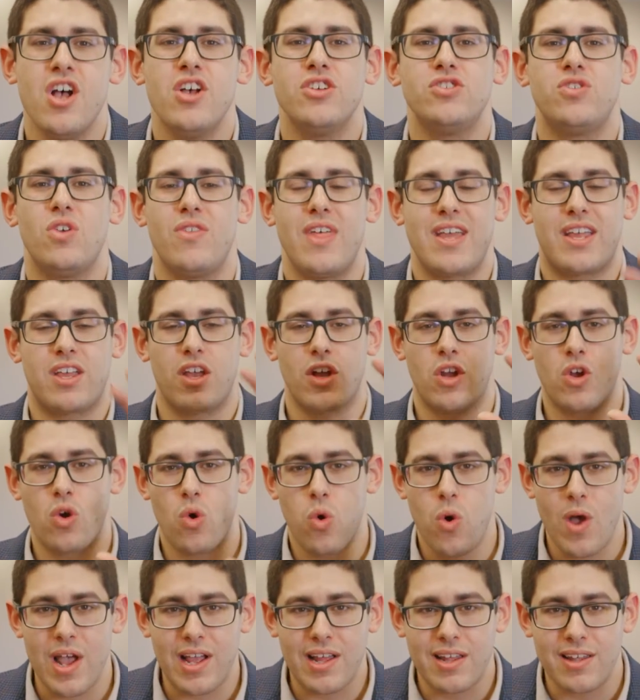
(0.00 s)
so they could
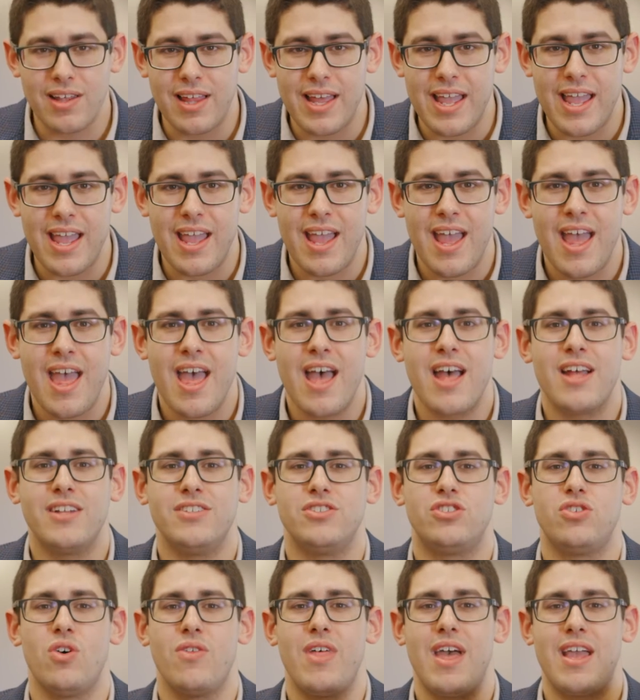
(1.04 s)
quickly
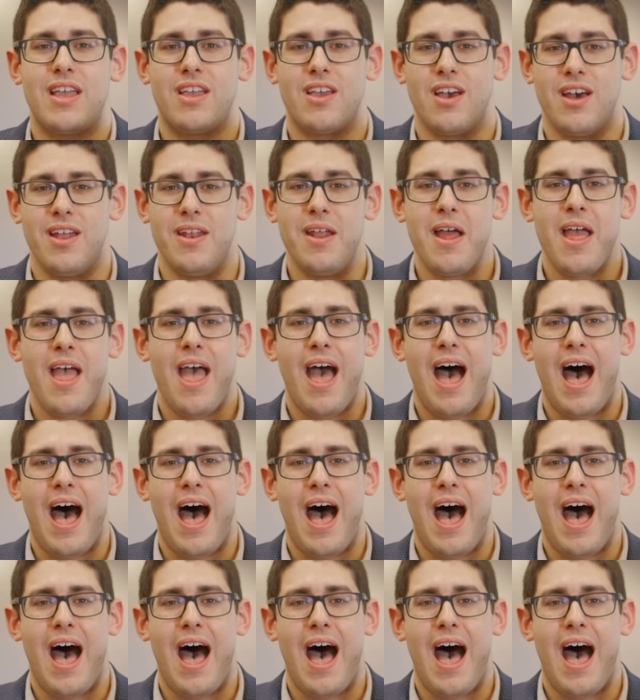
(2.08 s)
and so they could,